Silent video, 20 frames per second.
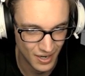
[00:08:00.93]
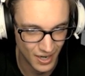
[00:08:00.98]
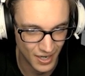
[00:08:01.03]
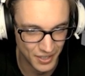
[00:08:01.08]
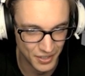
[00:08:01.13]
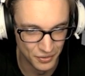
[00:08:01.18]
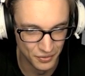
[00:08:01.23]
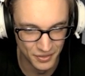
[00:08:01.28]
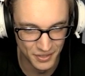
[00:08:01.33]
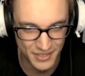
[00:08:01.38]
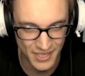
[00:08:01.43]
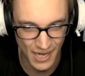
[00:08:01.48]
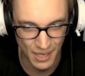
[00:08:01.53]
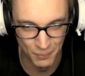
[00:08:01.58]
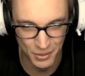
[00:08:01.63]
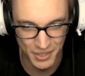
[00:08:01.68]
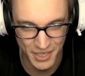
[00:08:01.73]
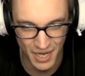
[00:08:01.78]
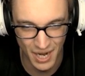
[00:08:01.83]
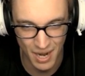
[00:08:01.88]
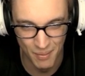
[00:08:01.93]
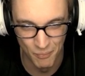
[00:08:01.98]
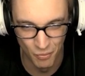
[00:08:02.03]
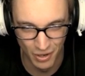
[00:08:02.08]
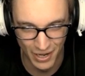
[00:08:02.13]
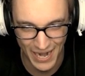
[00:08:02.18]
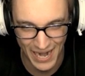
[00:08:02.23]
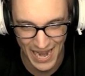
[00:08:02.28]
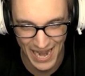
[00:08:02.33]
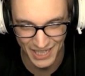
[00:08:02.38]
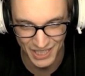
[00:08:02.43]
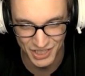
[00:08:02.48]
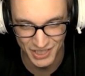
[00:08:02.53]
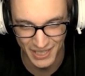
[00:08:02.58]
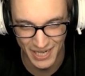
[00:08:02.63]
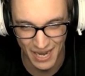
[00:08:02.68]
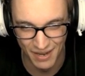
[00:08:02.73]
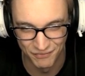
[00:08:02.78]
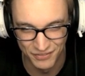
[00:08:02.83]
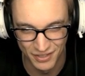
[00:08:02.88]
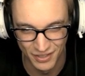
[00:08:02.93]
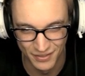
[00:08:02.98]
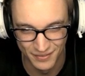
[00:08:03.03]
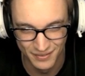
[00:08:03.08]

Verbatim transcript: I knew the day would come where I actually have to...